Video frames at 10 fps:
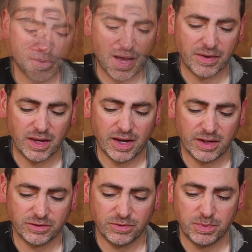I get
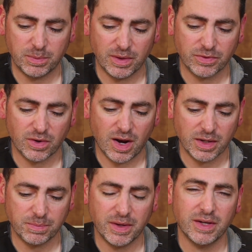asked if people have
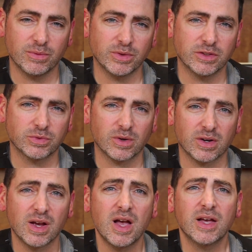chronic pain, would this
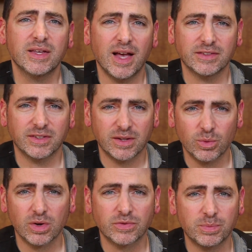work? Yes, it
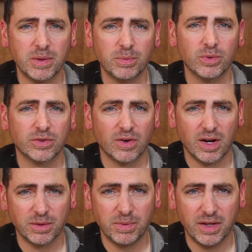can work for people with
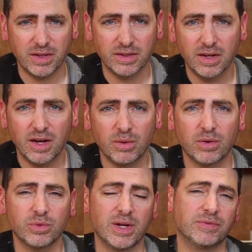chronic pain.
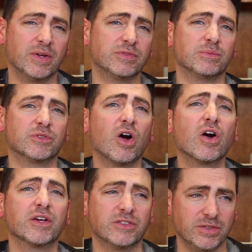However, we have to have some
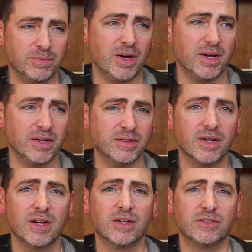targets in mind
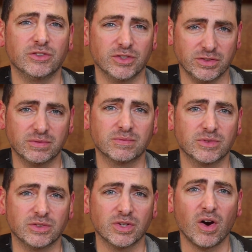to
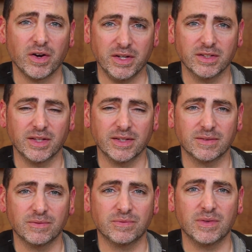target. Like
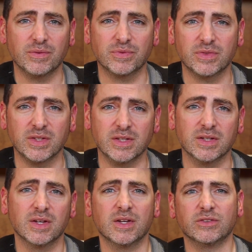if
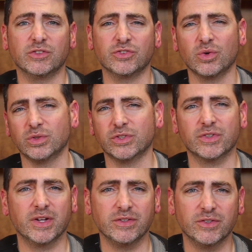the
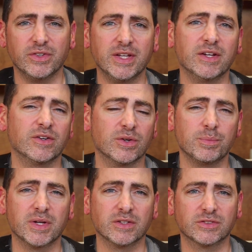shoulder and your knee are your
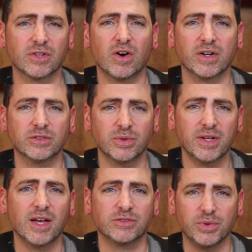biggest targets, well,
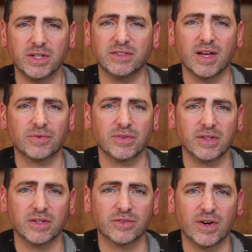yes, we can
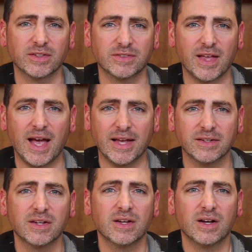definitely address that.
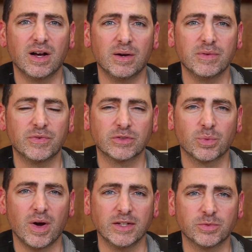If
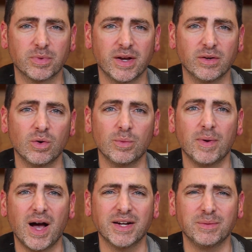it's widespread whole
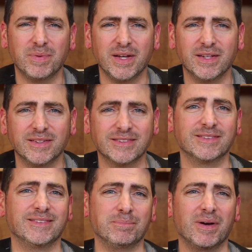body pain,
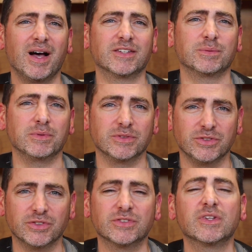it's impossible
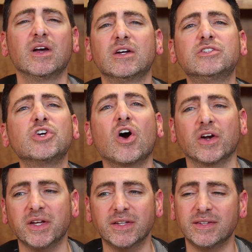to just
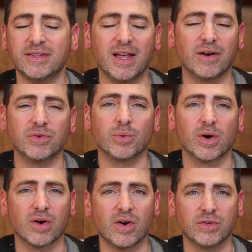target
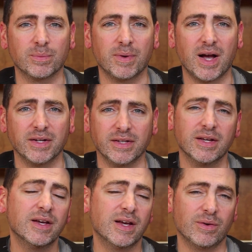everywhere on your body.
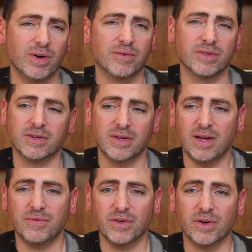However,
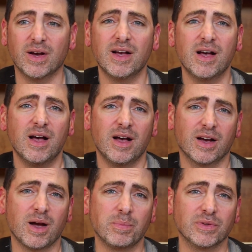if there are a
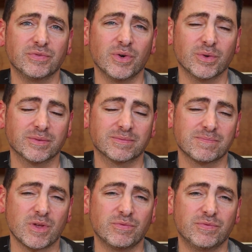couple of
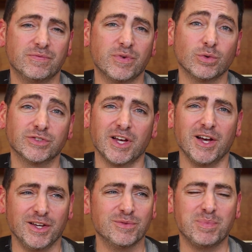
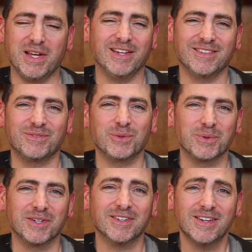foci of pain, if you
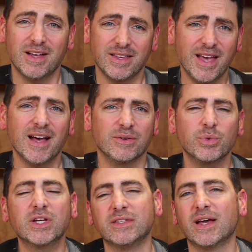will, yeah,
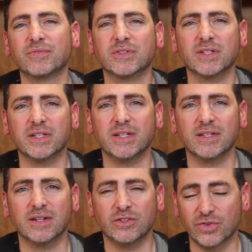we can
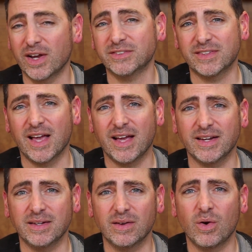definitely address
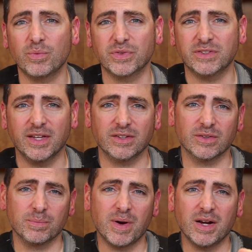that and hopefully take
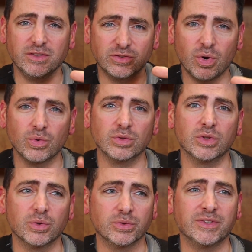your body's total
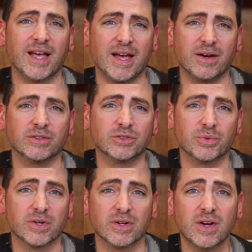load down to
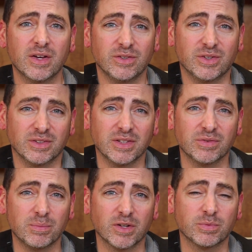where you could
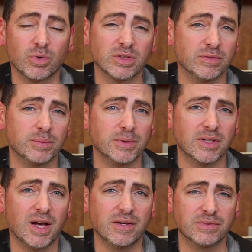live a much more livable
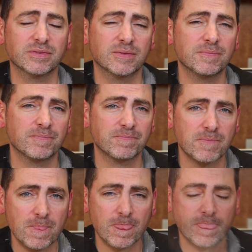life.
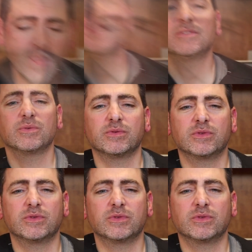So